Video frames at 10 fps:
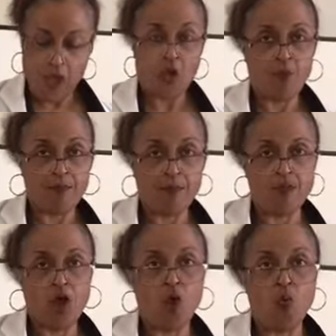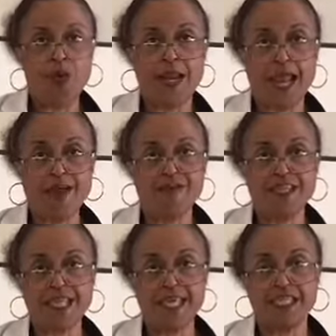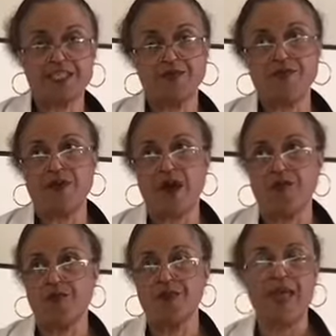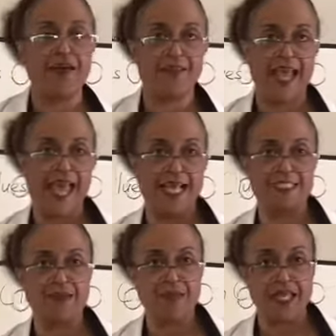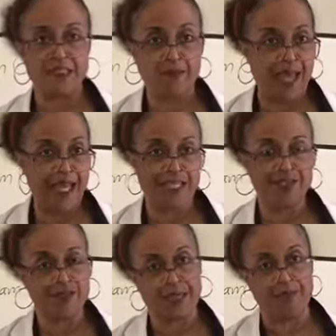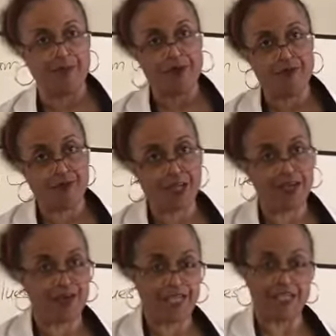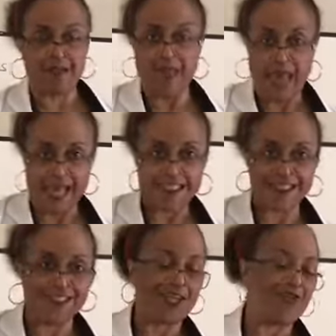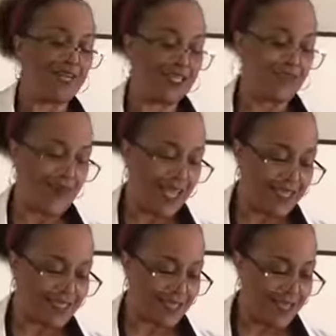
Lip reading: We know what everything is involved with having an acid-base balance. You need buffering, you need the acids, and you need the base.